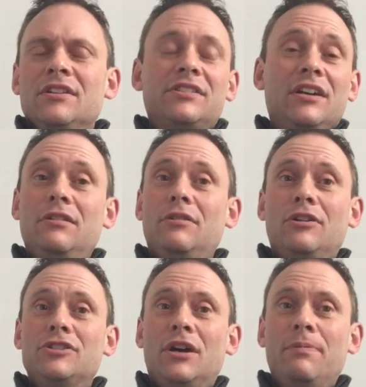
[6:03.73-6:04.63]
So,
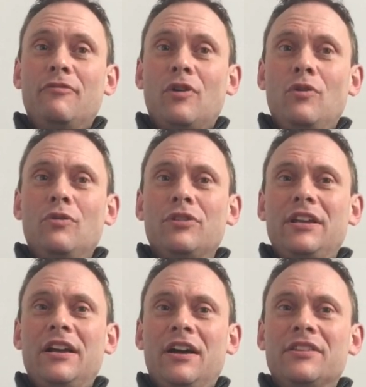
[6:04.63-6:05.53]
on top of all
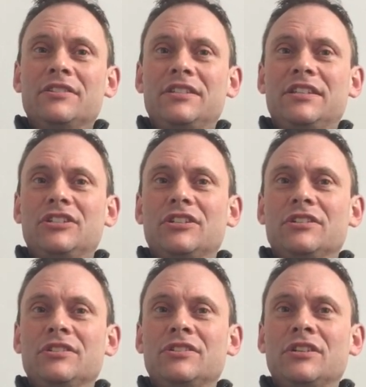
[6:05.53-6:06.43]
the other
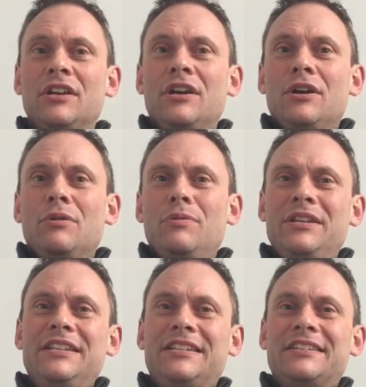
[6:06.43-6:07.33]
decisions, we
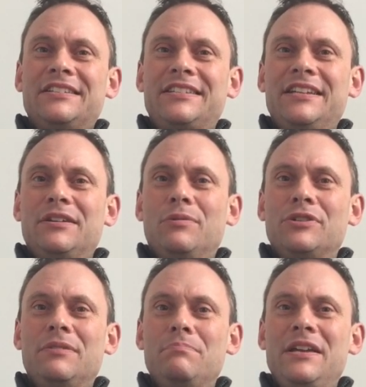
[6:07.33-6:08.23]
need to consider
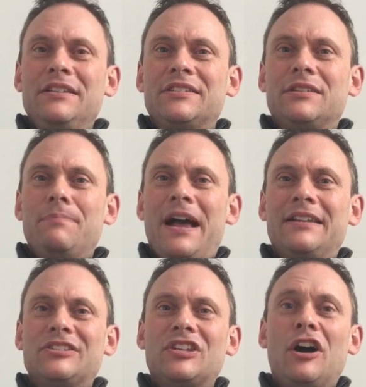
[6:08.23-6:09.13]
what it means to
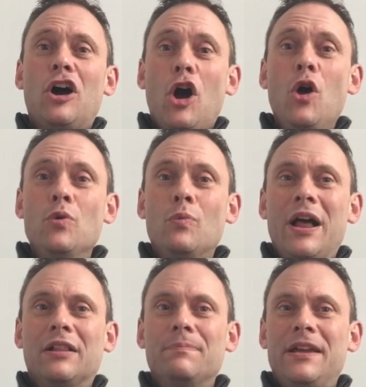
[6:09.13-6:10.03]
balance our own
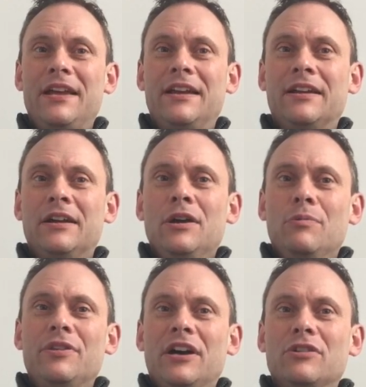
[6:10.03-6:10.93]
well-being
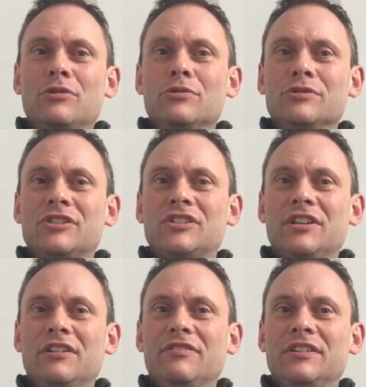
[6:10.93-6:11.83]
with our call to
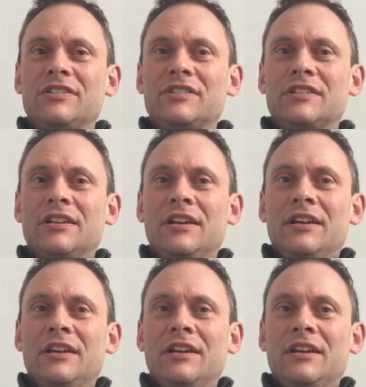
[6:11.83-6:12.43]
service.